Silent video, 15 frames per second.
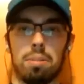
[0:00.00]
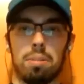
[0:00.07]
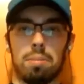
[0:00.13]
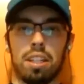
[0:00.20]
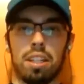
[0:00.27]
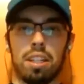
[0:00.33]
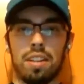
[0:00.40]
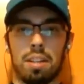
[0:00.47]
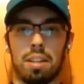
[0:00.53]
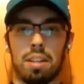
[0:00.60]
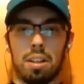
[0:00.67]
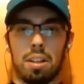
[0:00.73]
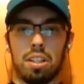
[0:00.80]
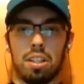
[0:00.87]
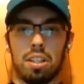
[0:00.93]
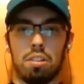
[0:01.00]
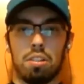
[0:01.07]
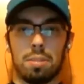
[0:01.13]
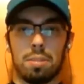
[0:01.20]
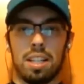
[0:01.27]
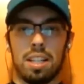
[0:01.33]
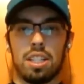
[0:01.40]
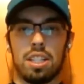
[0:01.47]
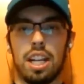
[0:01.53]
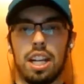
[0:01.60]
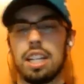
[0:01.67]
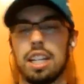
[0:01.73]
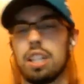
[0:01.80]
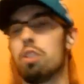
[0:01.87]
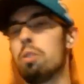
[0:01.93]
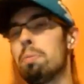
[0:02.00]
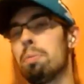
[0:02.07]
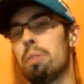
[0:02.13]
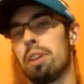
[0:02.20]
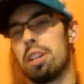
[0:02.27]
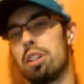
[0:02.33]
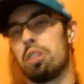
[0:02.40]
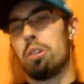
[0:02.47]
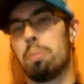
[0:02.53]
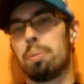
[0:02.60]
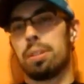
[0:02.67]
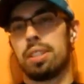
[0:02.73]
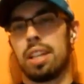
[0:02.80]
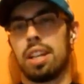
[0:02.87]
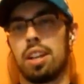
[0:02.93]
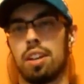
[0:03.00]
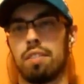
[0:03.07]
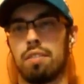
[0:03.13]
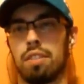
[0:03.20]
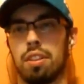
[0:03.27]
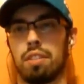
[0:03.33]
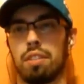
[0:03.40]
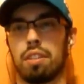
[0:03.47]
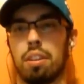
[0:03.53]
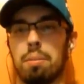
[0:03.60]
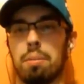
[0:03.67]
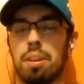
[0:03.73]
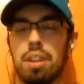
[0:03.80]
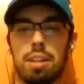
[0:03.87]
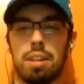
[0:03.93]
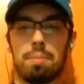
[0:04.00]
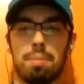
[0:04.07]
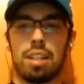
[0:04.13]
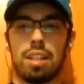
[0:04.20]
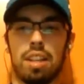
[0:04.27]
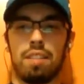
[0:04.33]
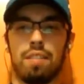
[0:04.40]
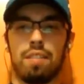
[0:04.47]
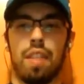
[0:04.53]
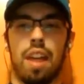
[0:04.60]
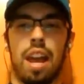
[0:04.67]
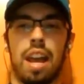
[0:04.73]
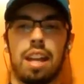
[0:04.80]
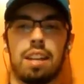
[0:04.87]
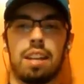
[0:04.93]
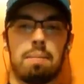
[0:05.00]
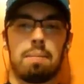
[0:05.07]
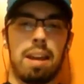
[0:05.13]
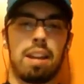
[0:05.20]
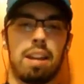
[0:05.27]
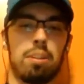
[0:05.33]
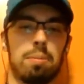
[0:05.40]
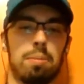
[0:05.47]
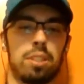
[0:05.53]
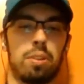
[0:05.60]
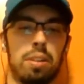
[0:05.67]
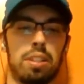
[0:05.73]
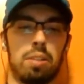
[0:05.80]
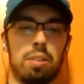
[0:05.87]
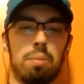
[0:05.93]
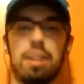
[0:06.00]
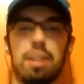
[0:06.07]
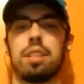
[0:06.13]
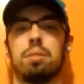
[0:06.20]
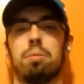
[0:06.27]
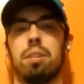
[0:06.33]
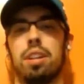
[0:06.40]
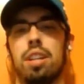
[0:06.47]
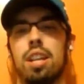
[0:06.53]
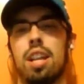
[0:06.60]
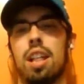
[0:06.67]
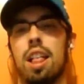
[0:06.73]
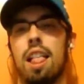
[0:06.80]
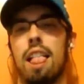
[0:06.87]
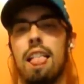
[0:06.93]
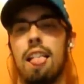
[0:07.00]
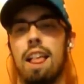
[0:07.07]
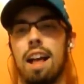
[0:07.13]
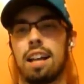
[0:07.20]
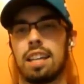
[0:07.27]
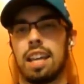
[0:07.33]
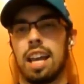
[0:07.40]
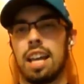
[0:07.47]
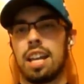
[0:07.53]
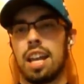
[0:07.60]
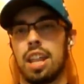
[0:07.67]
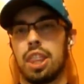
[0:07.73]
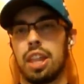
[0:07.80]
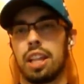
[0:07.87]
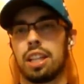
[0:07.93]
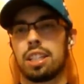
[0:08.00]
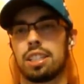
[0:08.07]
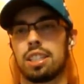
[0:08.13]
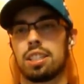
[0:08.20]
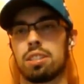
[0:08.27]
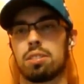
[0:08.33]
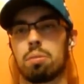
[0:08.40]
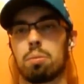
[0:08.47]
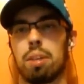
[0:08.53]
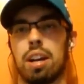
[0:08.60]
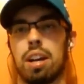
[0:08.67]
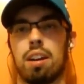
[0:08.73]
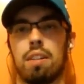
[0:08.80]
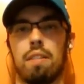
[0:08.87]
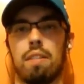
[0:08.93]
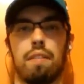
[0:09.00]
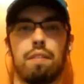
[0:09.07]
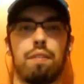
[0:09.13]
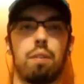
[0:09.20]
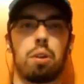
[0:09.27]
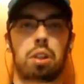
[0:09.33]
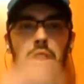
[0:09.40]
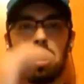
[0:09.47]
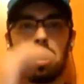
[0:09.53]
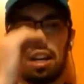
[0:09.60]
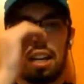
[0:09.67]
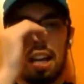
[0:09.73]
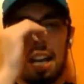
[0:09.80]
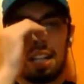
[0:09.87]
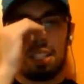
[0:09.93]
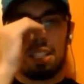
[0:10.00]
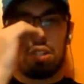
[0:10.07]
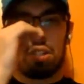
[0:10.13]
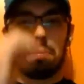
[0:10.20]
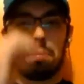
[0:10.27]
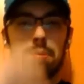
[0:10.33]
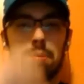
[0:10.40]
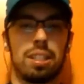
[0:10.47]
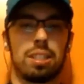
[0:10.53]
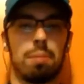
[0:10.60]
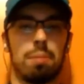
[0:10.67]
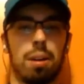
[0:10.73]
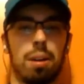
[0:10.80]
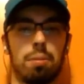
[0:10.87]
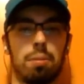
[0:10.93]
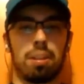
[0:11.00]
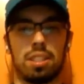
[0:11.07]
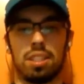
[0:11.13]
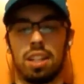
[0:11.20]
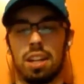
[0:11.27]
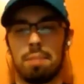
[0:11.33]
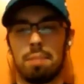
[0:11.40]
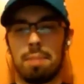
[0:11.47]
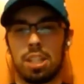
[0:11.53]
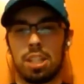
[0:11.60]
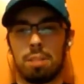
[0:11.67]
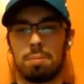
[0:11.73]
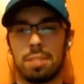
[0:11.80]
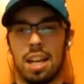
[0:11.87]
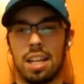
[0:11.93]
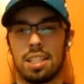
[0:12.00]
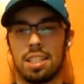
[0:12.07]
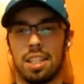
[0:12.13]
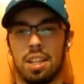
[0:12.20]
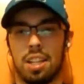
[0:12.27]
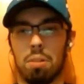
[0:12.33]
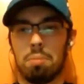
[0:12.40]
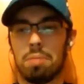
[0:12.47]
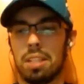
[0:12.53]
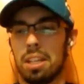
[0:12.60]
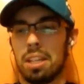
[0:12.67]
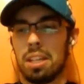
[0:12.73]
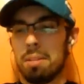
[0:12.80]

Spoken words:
giving them a huge percentage. 82.2% of the community believe that Manitoba is going to win this one. Again, I think this is where fourth line has to be smart with his line matchups as the home team,